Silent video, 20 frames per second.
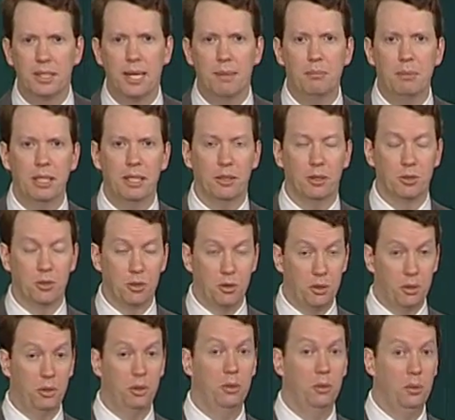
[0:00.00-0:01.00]
that mean? Those are
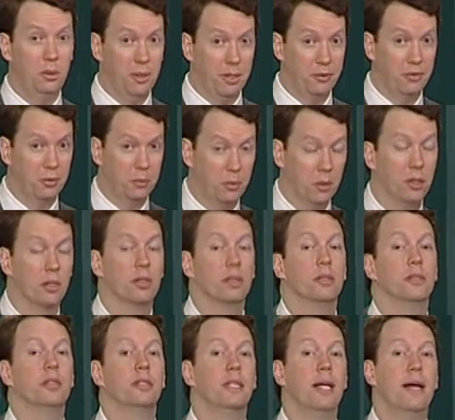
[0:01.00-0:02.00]
2 different
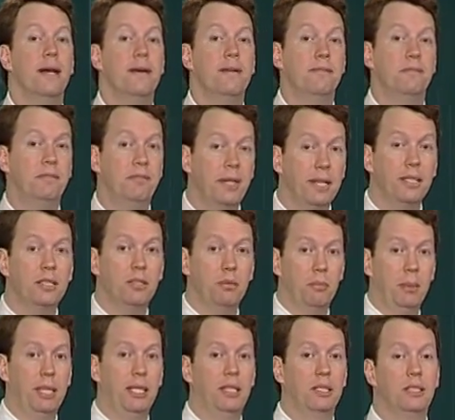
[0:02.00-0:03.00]
words. Fixed
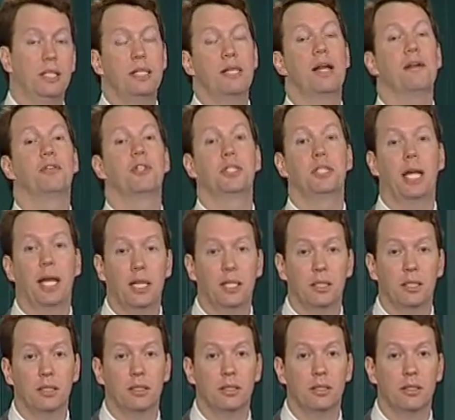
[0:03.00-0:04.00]
means it never
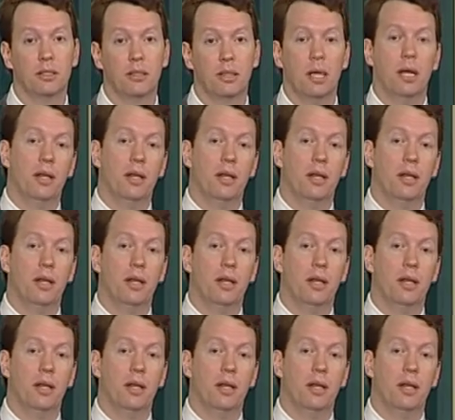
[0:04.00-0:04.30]
changes.